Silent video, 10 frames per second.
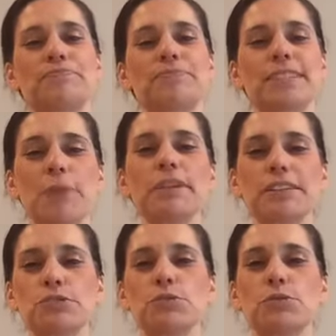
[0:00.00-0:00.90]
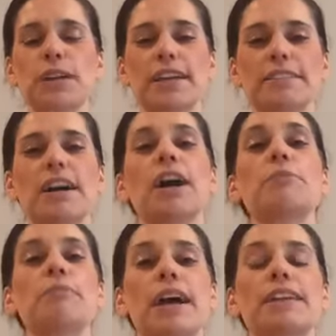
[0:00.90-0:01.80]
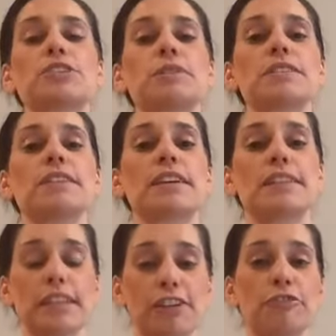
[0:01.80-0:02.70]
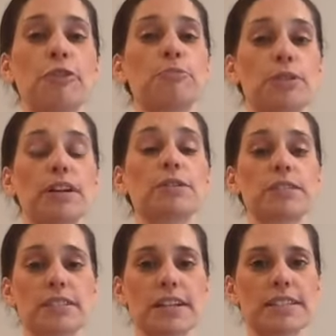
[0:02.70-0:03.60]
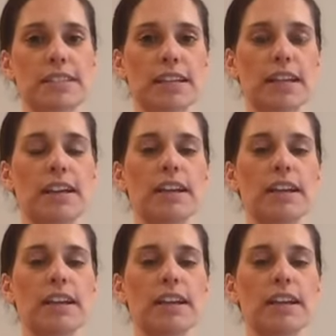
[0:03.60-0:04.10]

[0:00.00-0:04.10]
tapping into a time management technique of prioritizing.